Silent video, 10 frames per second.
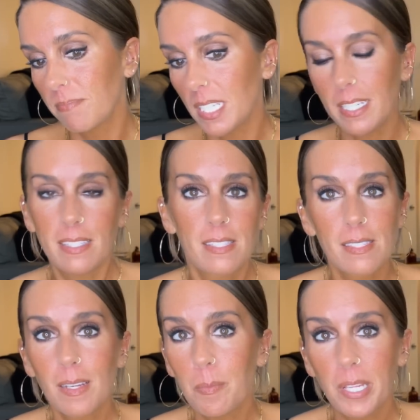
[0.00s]
It's
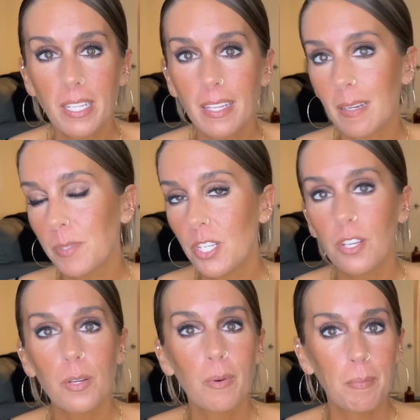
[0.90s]
completely up to
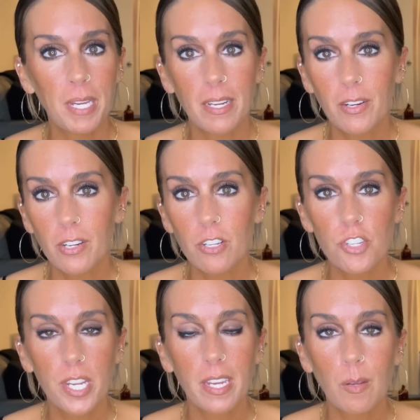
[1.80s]
you. I'm not
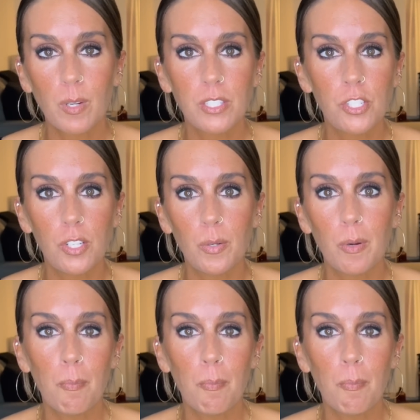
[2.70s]
encouraging anyone to,